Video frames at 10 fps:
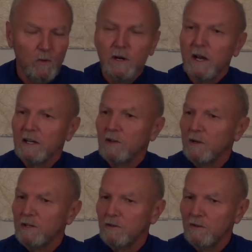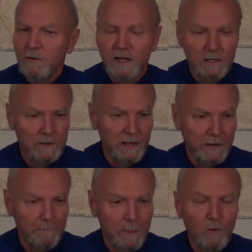we're not going to do
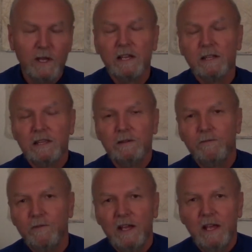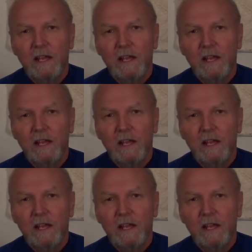anything. We can live